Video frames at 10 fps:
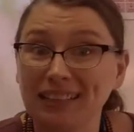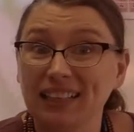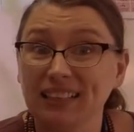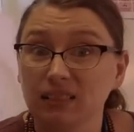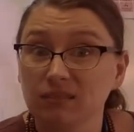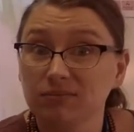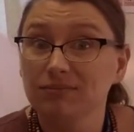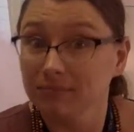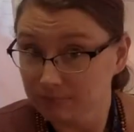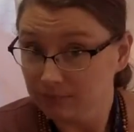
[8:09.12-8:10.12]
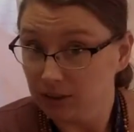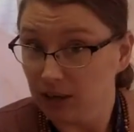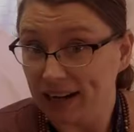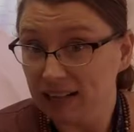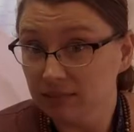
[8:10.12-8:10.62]
you write that down.
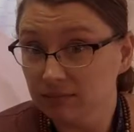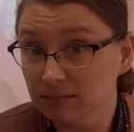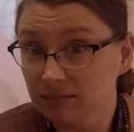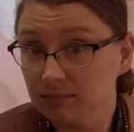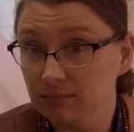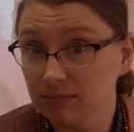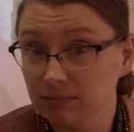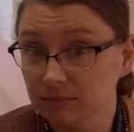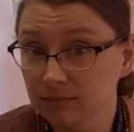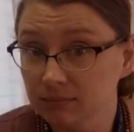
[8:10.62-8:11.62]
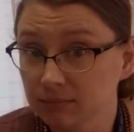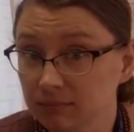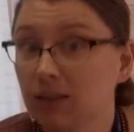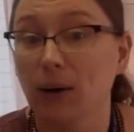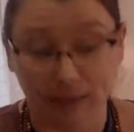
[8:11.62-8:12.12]
You got it?
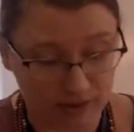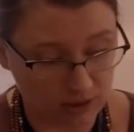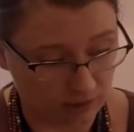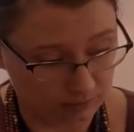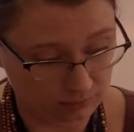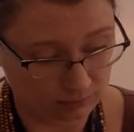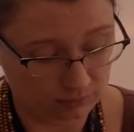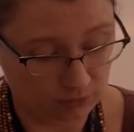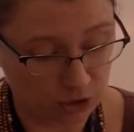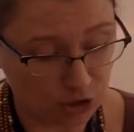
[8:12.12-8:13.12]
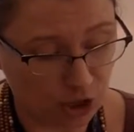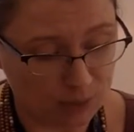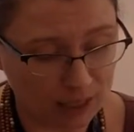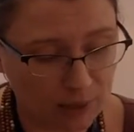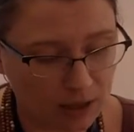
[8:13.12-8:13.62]
All right, let's go. So
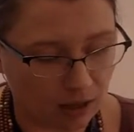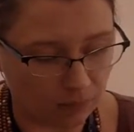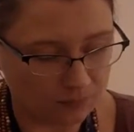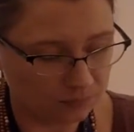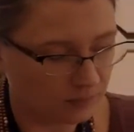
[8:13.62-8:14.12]
here we go.